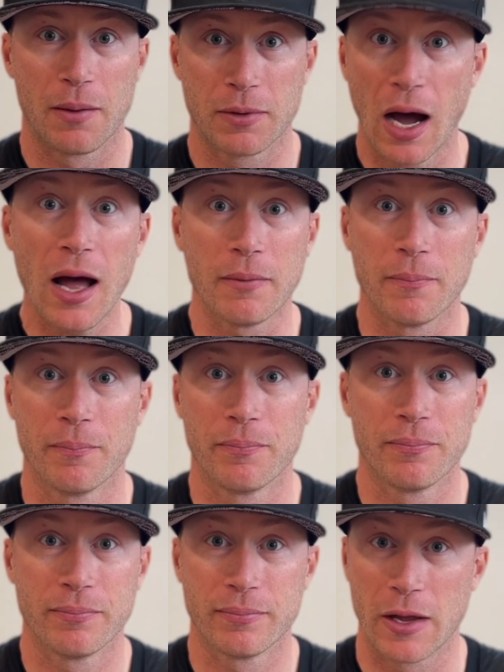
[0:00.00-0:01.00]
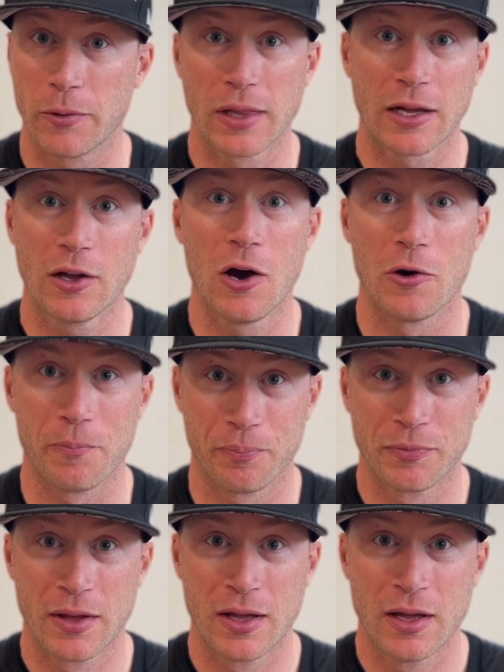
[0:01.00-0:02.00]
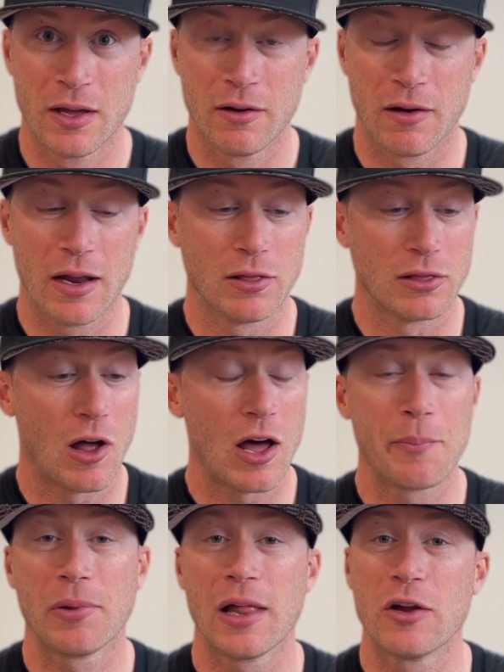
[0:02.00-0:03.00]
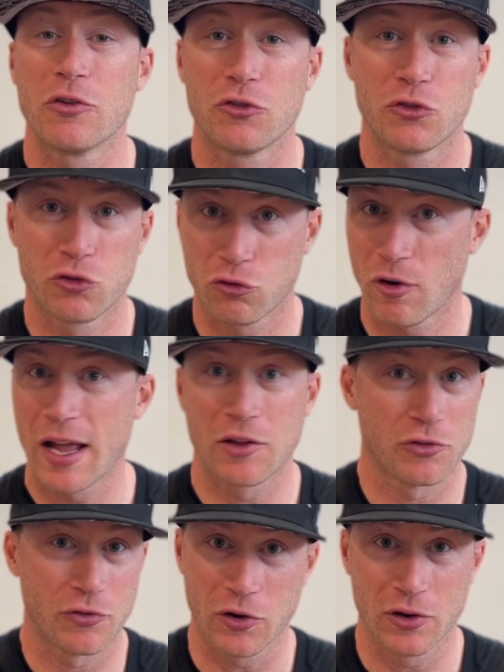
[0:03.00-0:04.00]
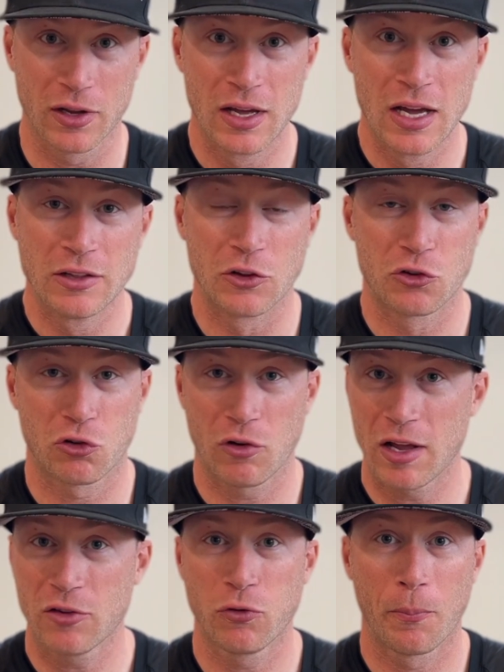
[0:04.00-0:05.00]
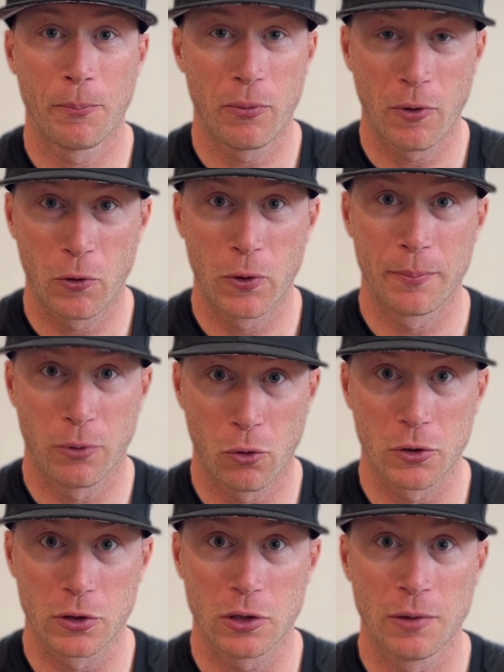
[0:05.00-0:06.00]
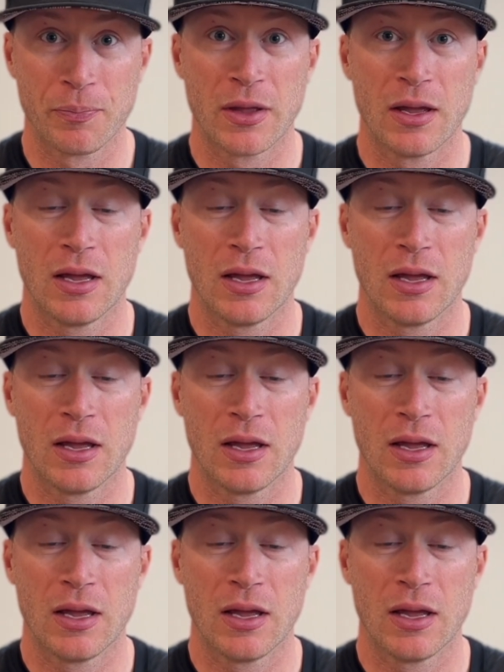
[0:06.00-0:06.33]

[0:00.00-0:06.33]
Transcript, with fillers: cut. They were let go. Right? A lot of players transferred. The transfer portal